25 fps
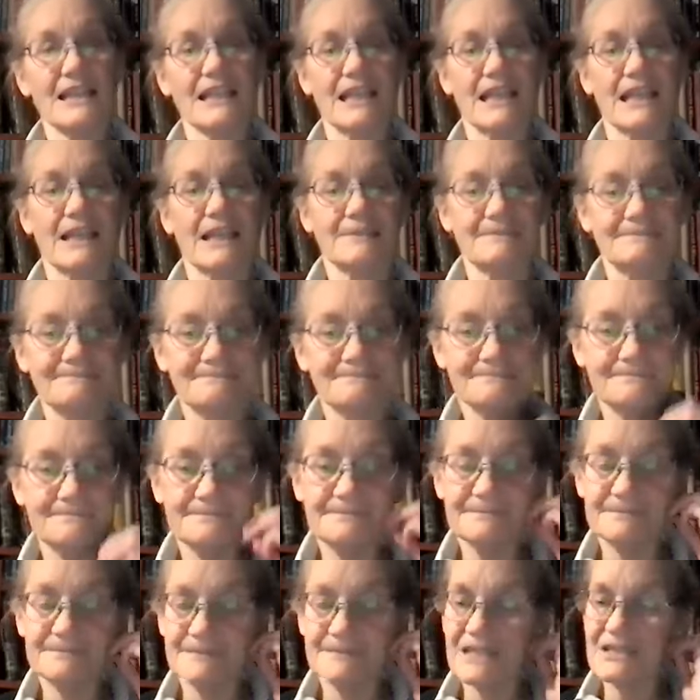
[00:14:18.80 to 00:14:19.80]
again
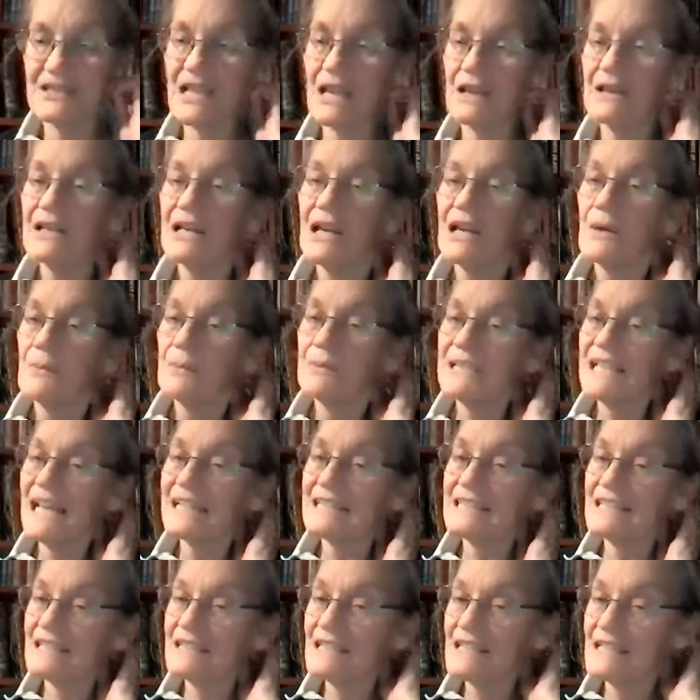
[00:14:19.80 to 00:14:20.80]
because I, I mean
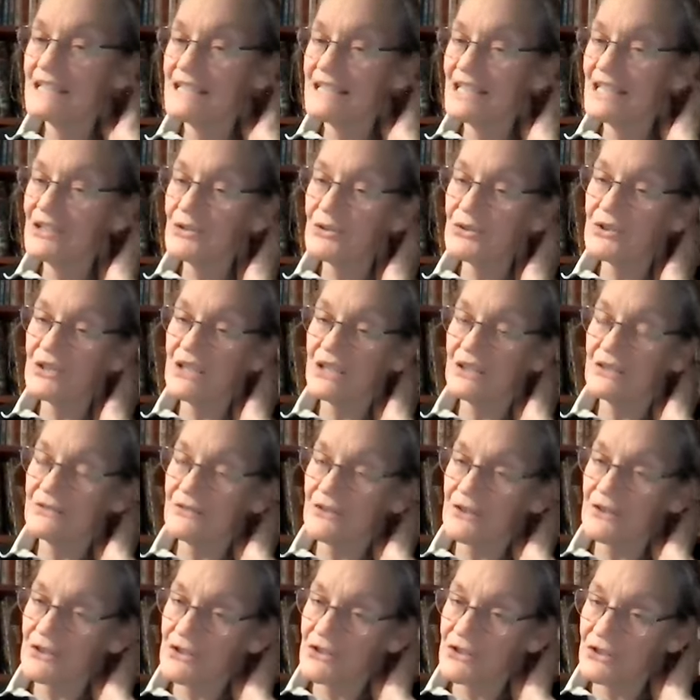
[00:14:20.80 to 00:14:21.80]
I did the senior center
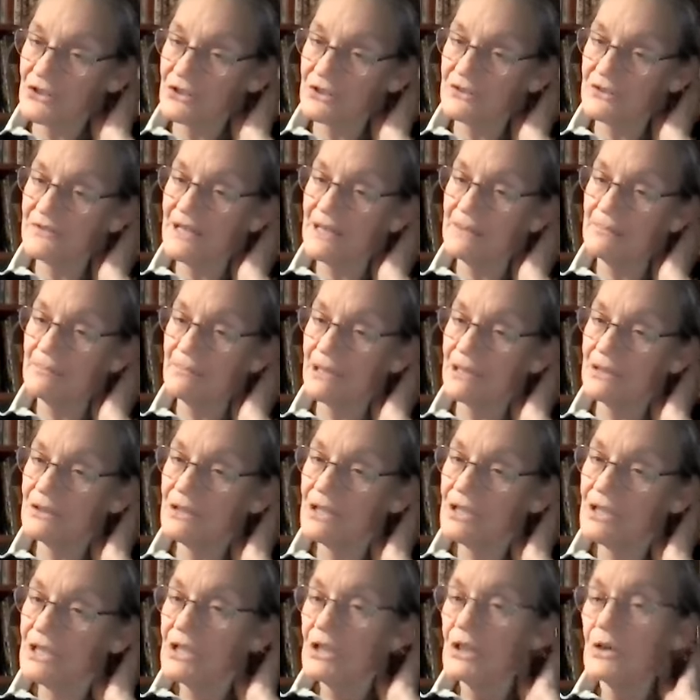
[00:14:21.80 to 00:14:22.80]
for the survey, but
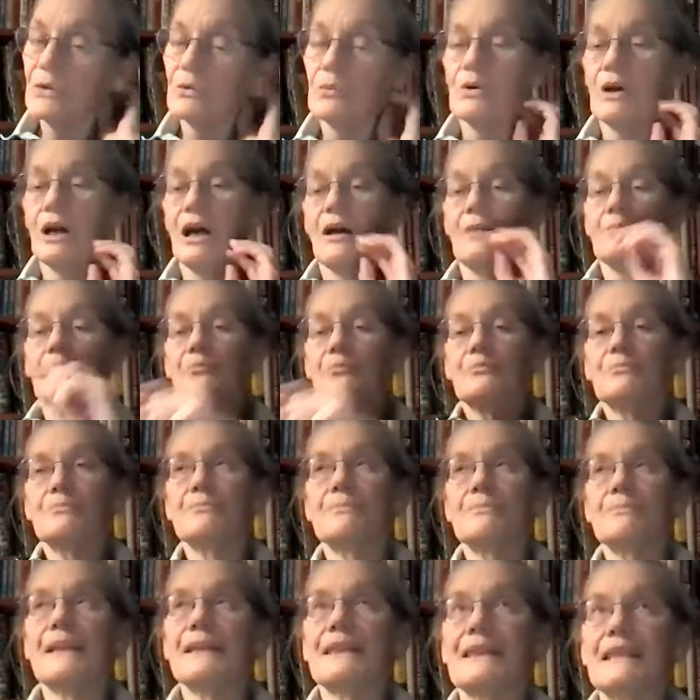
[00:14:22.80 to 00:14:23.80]
um,
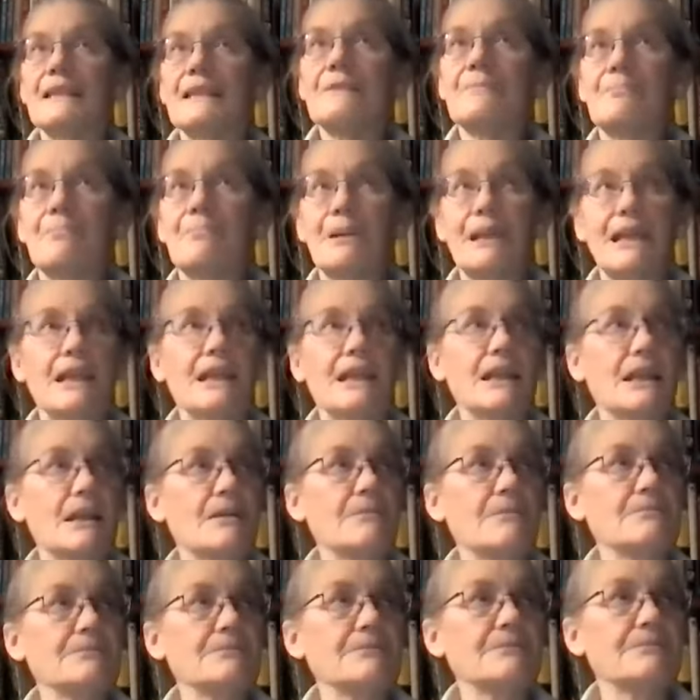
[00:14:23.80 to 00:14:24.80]
I think
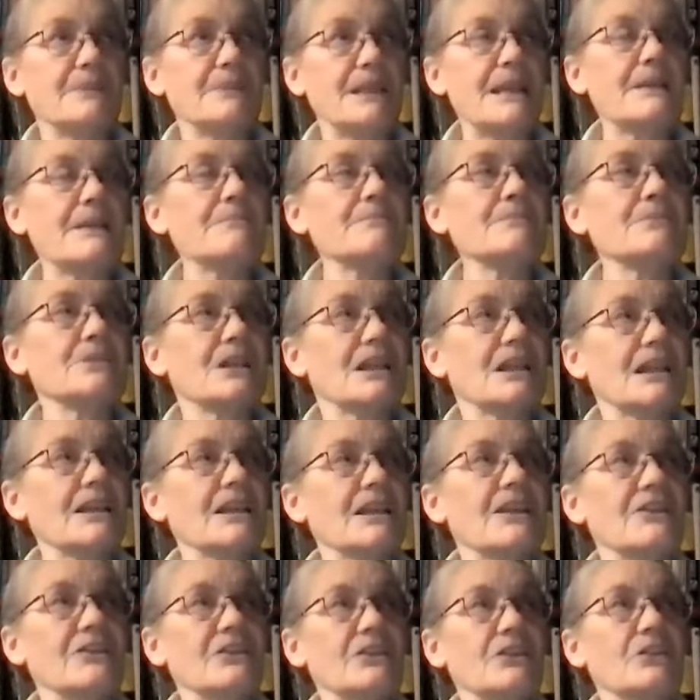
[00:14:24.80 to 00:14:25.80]
Pam Pam
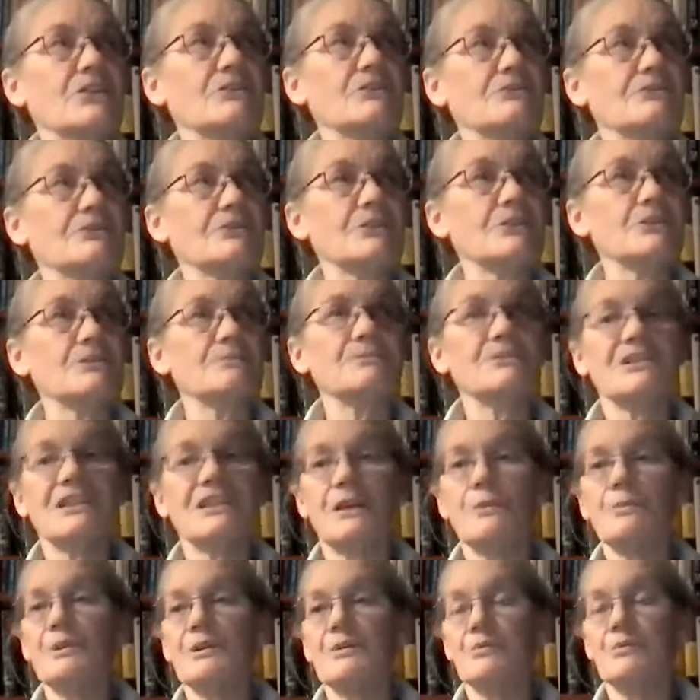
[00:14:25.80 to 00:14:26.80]
has confirmed
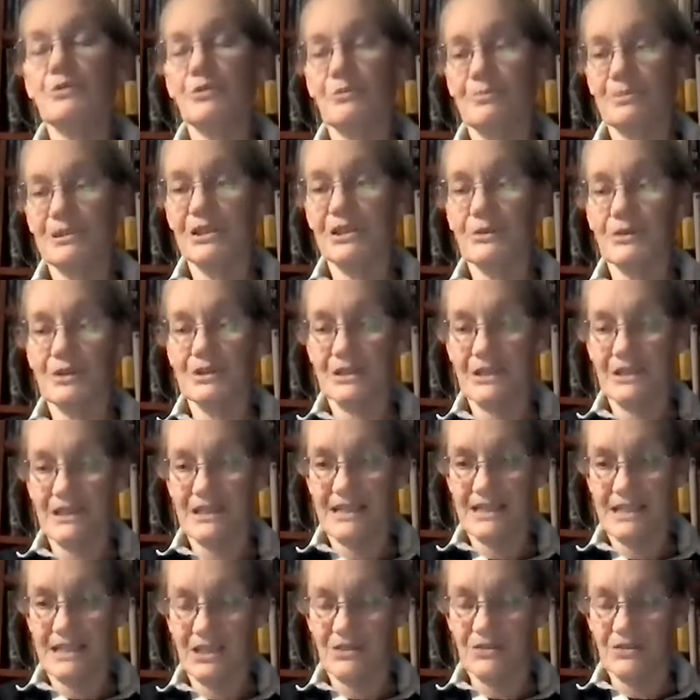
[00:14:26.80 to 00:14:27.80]
that we will be going to the
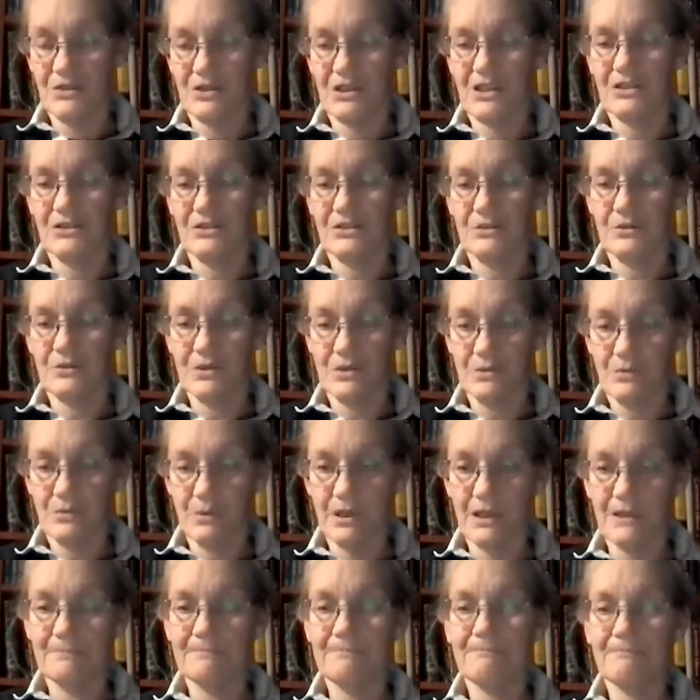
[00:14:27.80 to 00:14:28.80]
senior center as
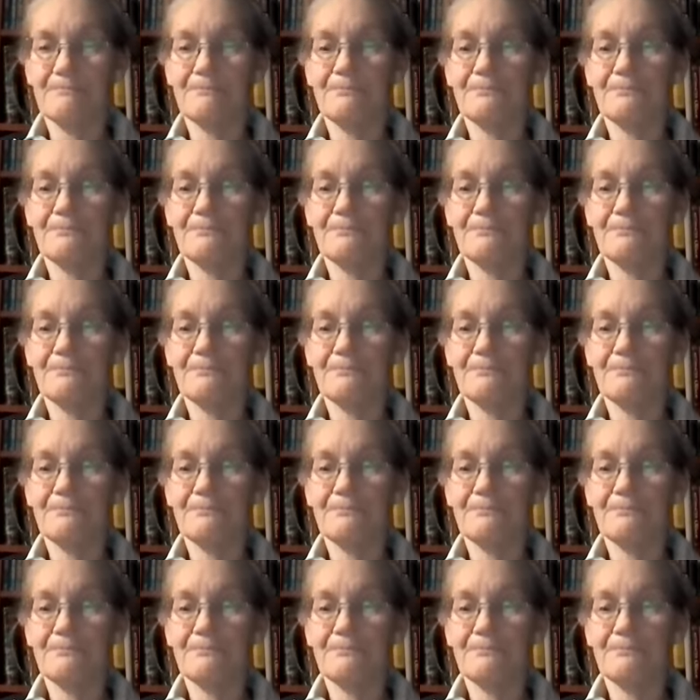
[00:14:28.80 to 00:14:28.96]
well.